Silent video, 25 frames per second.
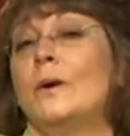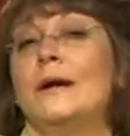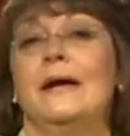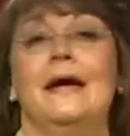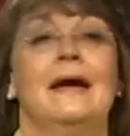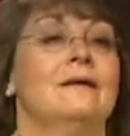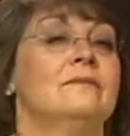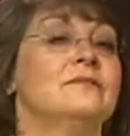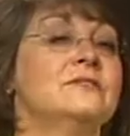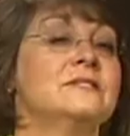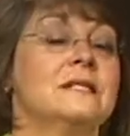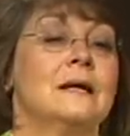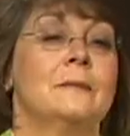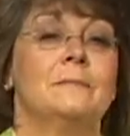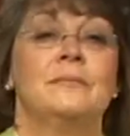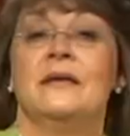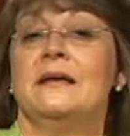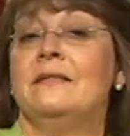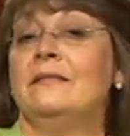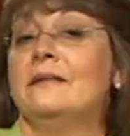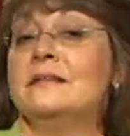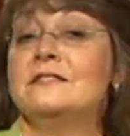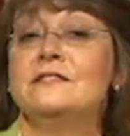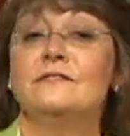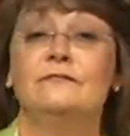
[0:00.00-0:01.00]
we have
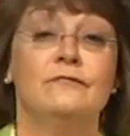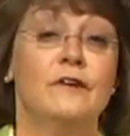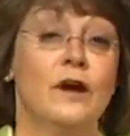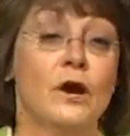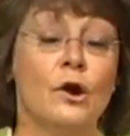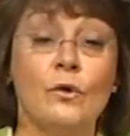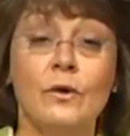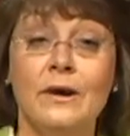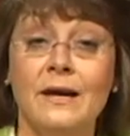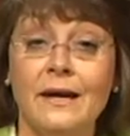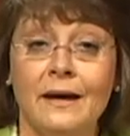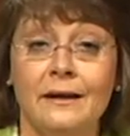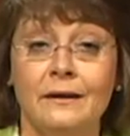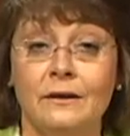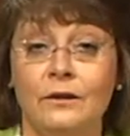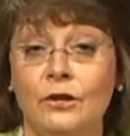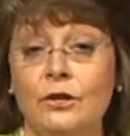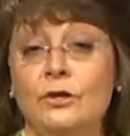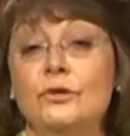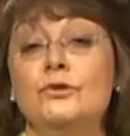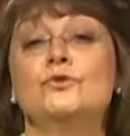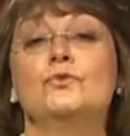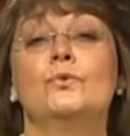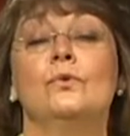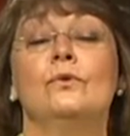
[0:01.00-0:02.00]
something that's very
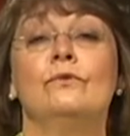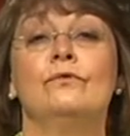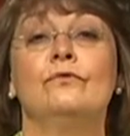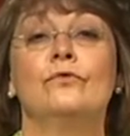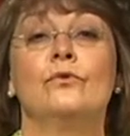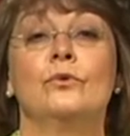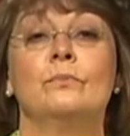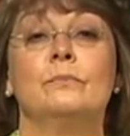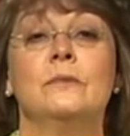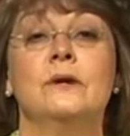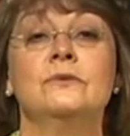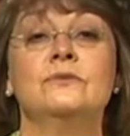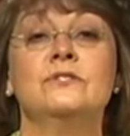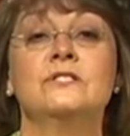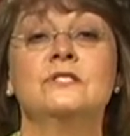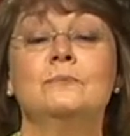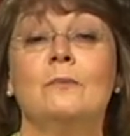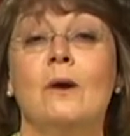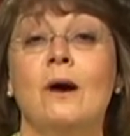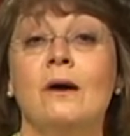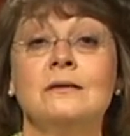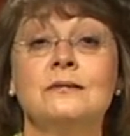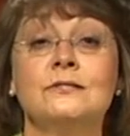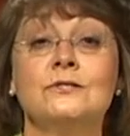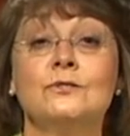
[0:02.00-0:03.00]
unusual for most
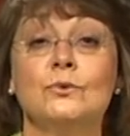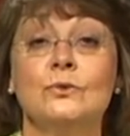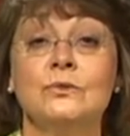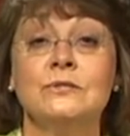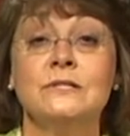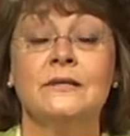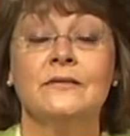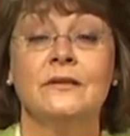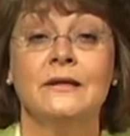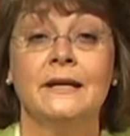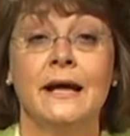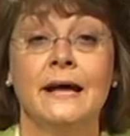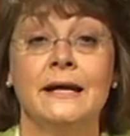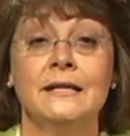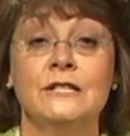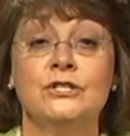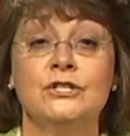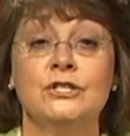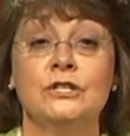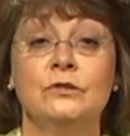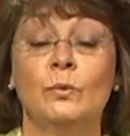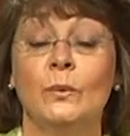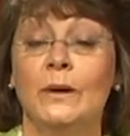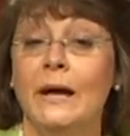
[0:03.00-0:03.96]
small schools in the nation.